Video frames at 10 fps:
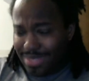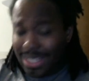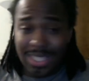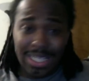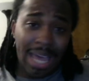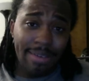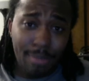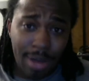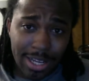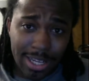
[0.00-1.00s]
that doesn't have a
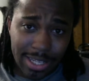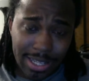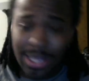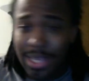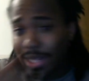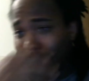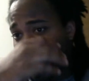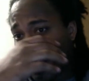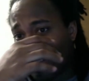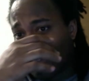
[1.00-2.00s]
manga, then
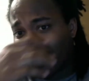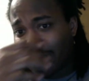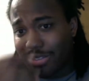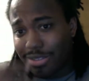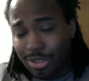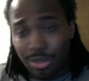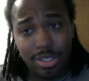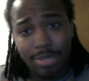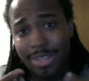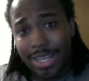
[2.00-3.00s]
I'll do
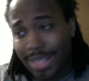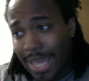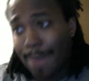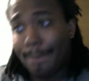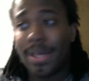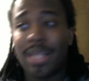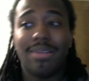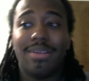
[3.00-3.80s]
something like that, but